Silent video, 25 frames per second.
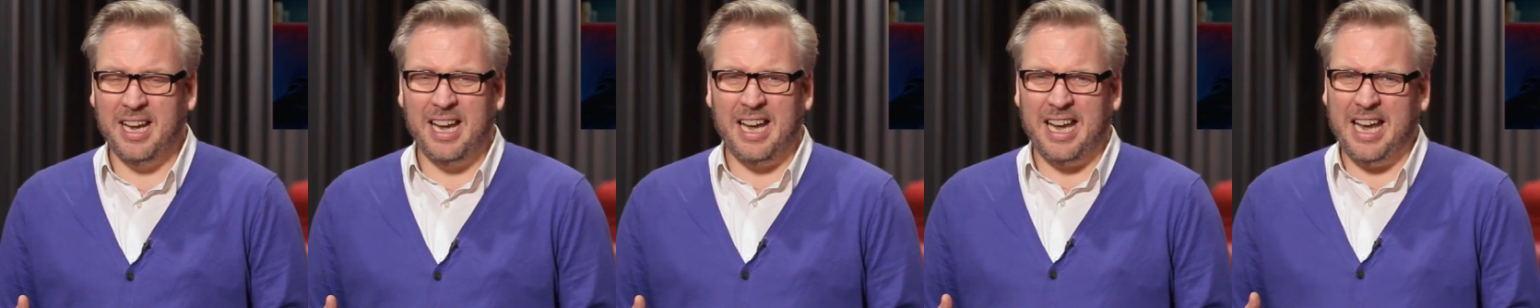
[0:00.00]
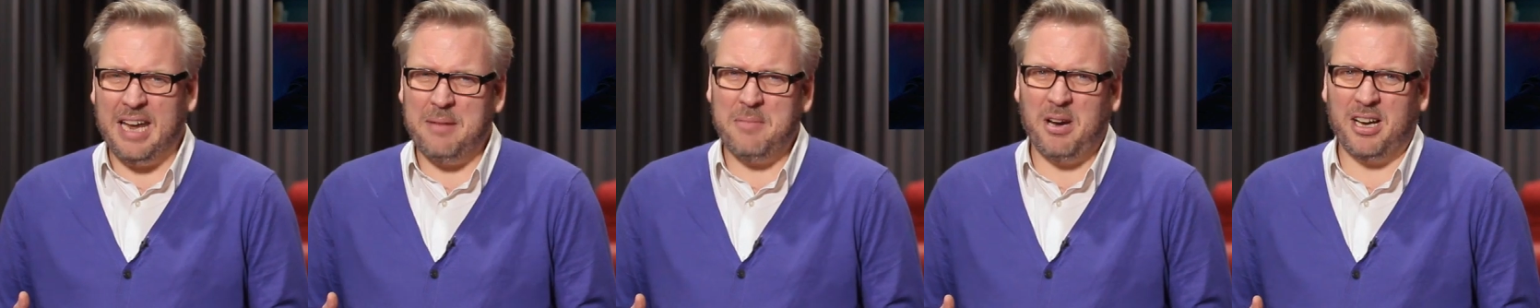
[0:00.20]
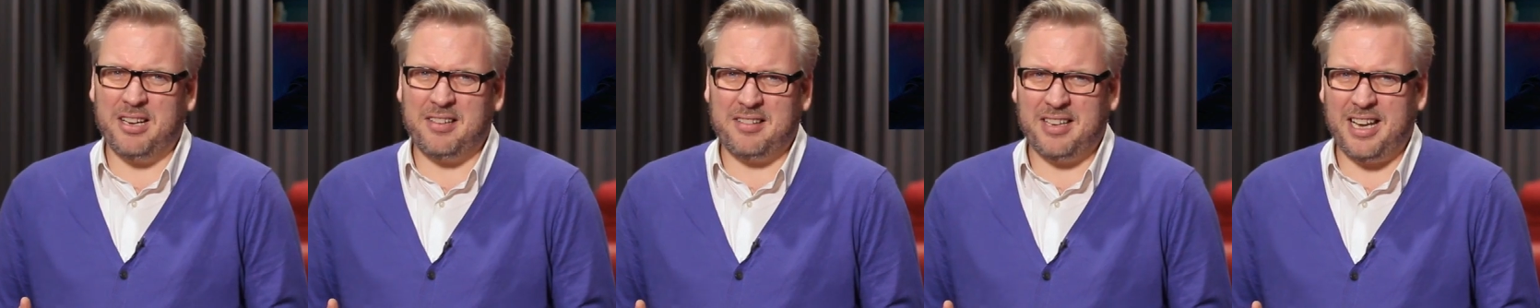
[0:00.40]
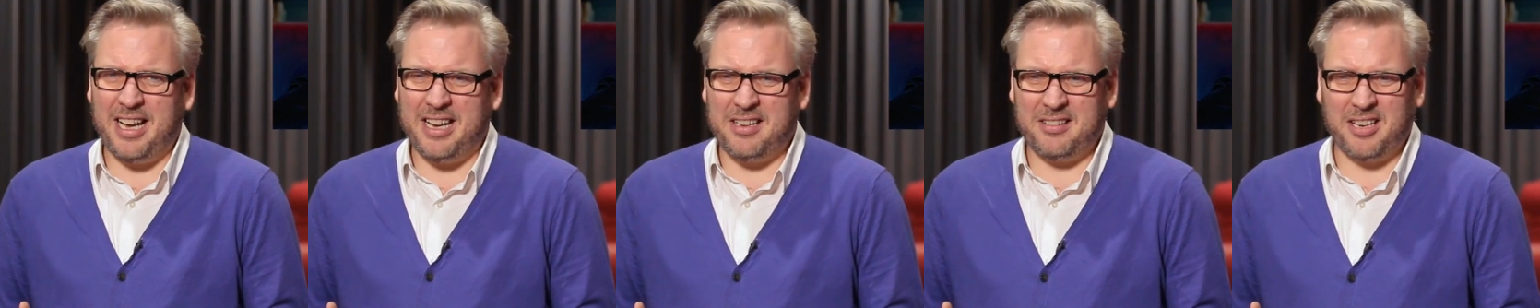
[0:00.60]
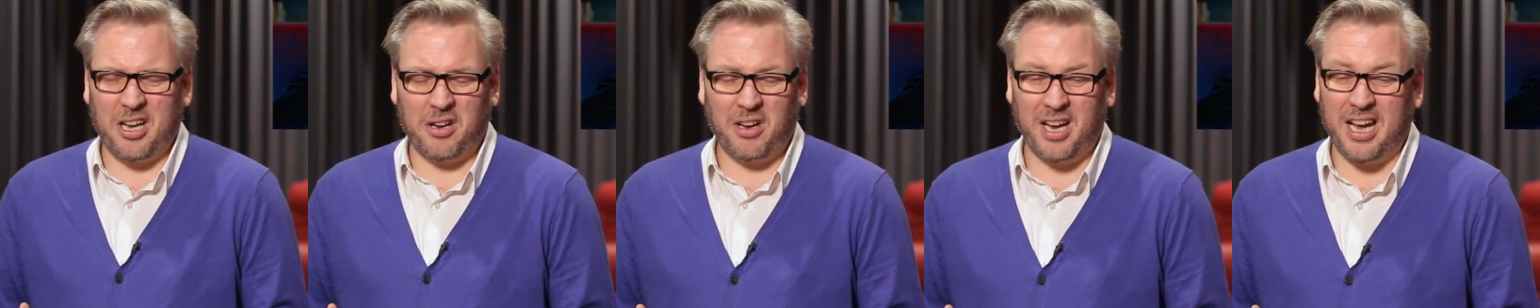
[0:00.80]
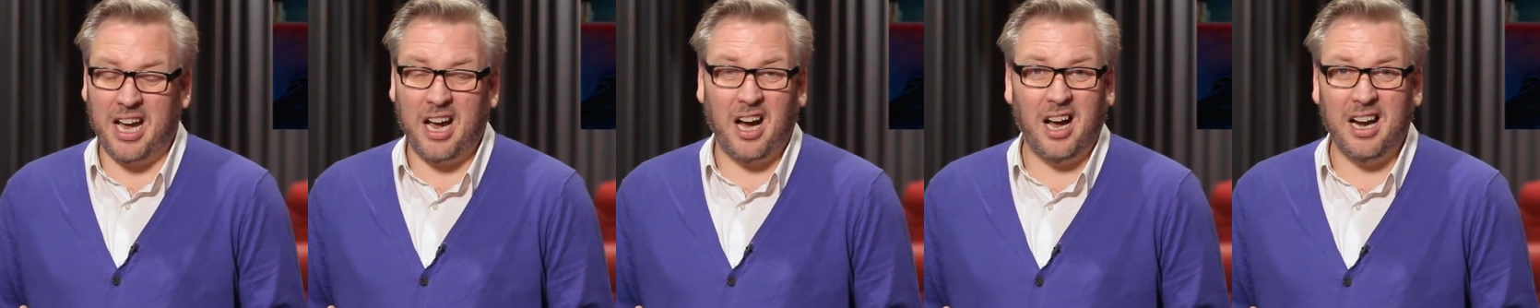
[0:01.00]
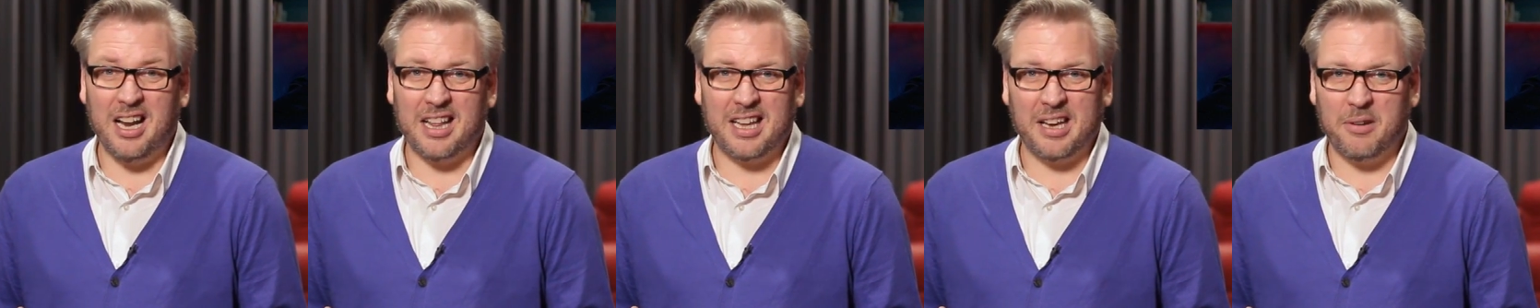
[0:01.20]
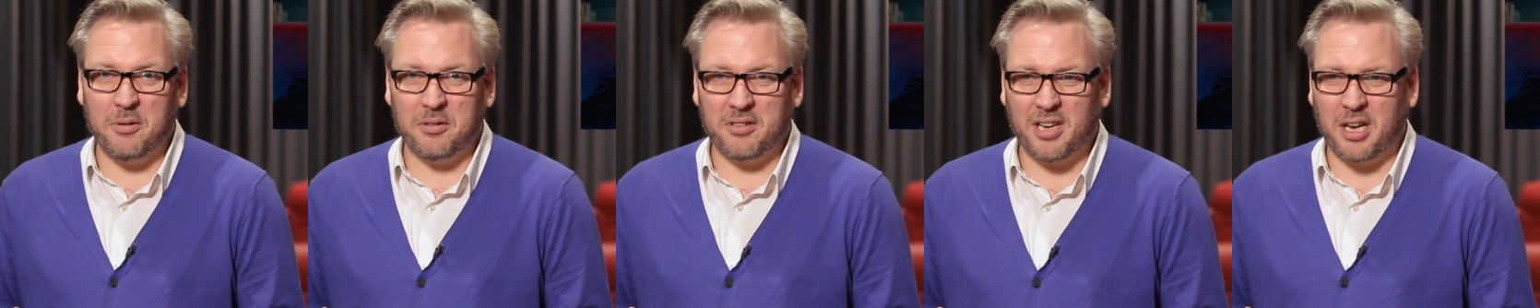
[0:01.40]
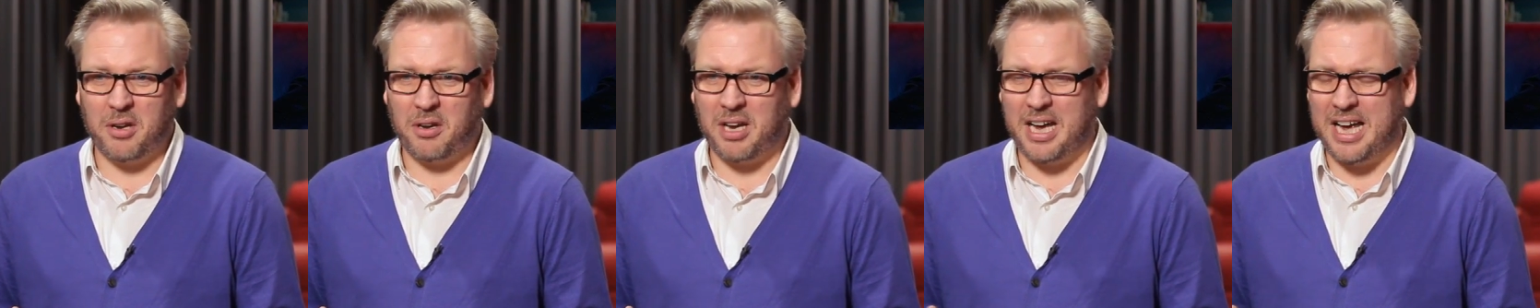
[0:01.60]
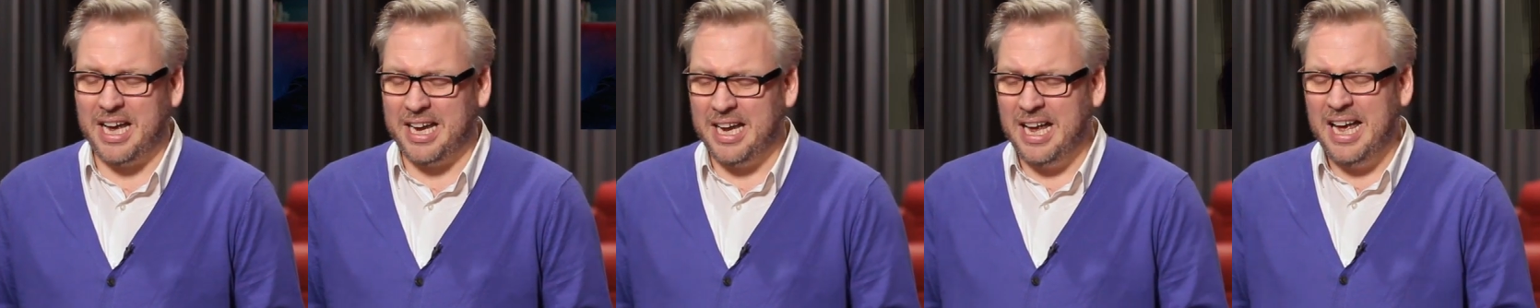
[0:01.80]
He might say it's okay, I didn't think it was
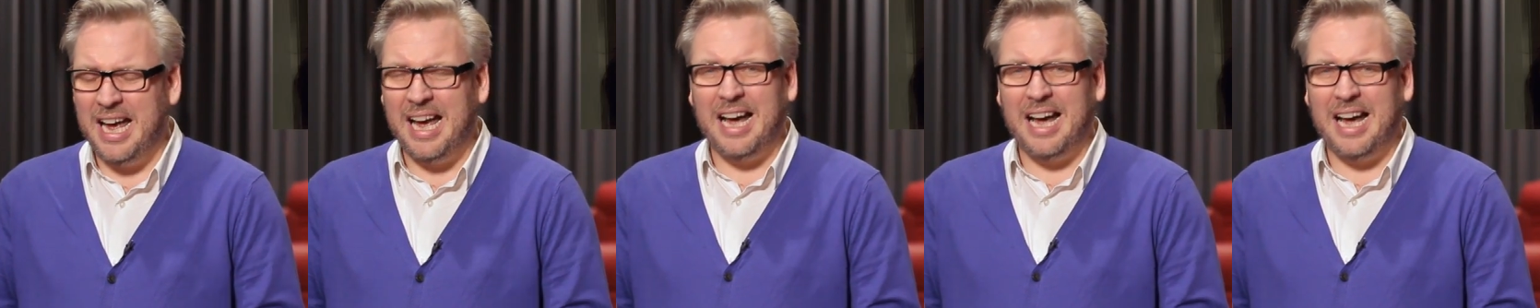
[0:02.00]
okay.